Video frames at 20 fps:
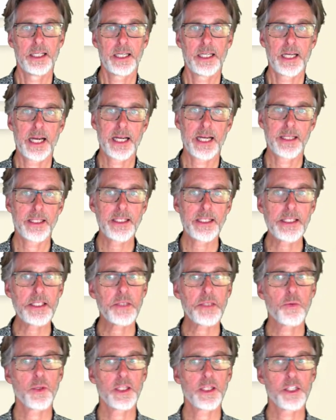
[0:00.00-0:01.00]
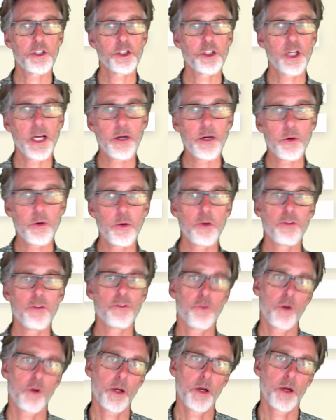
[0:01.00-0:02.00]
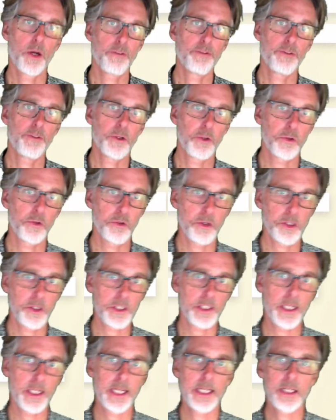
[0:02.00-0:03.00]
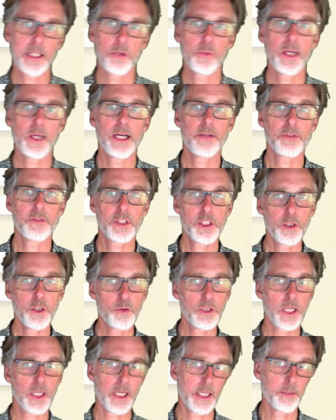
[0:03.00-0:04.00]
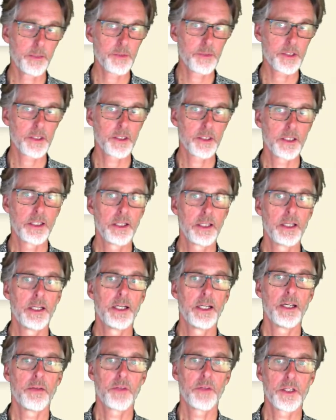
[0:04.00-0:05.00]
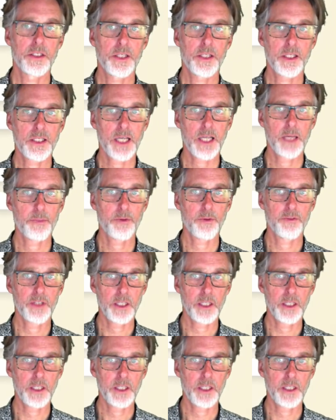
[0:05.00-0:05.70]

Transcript: And this is what the general form of fold looks like. We have two types. There's the type of the